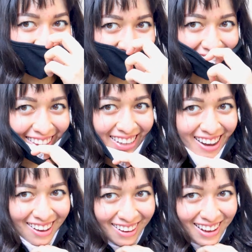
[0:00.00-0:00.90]

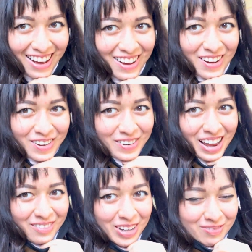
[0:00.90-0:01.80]
No,
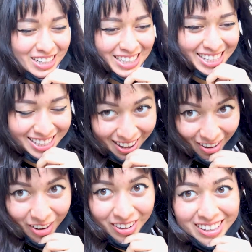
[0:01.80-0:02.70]
what a bummer.
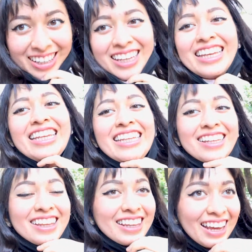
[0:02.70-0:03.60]
So
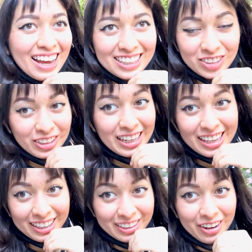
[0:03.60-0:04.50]
they actually
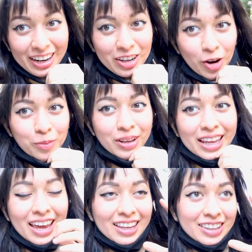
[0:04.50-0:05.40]
cannot
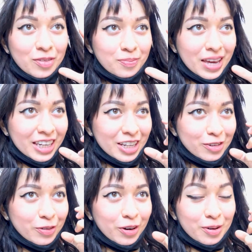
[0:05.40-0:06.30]
accommodate the
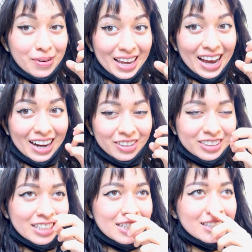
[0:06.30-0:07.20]
menu for my
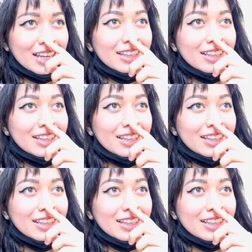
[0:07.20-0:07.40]
allergens.